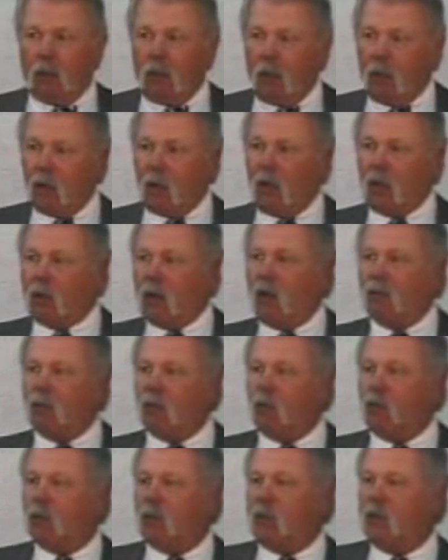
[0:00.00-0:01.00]
And I'll
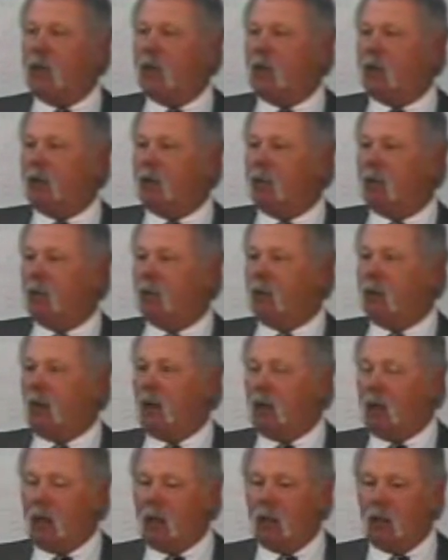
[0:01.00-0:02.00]
never forget,
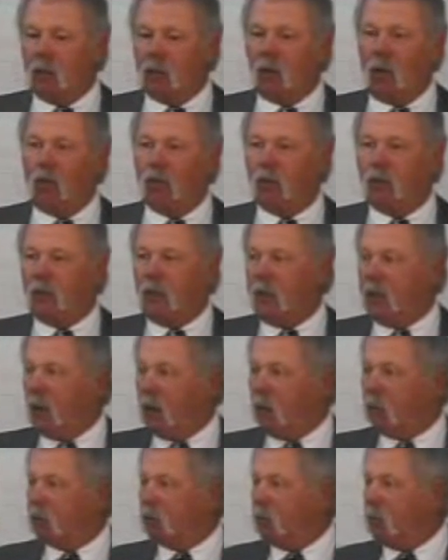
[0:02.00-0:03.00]
I looked over at the
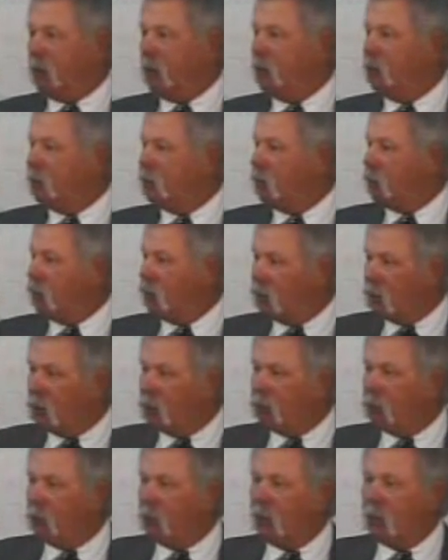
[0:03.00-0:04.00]
helmsman. He was a very
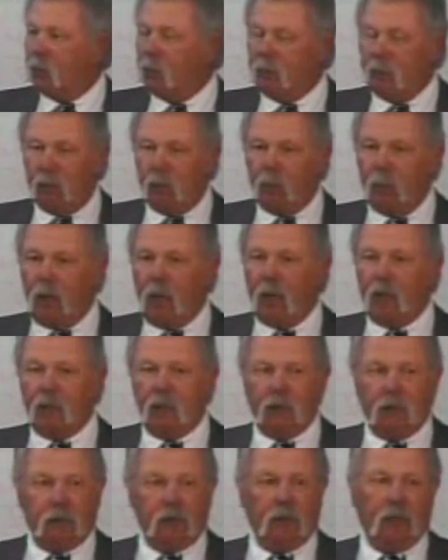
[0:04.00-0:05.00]
good friend of
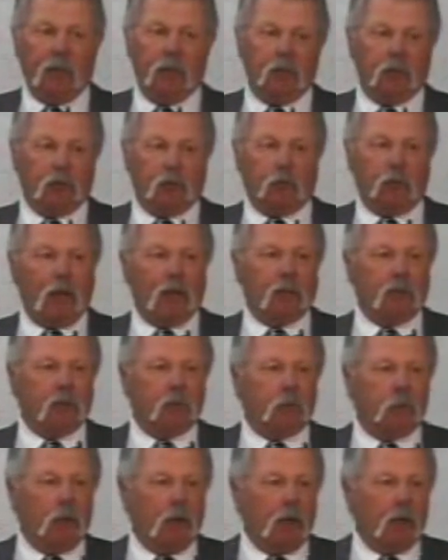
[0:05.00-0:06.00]
mine. His name was
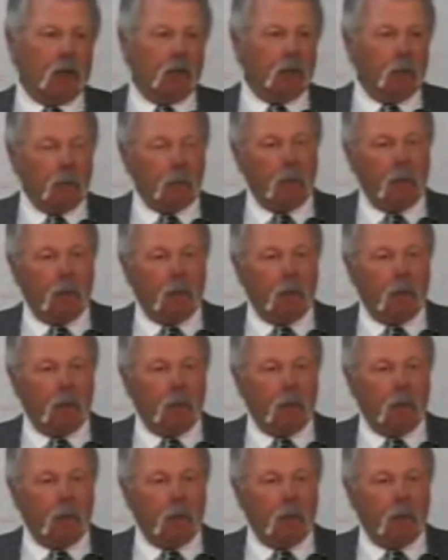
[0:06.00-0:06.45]
Francis Brown.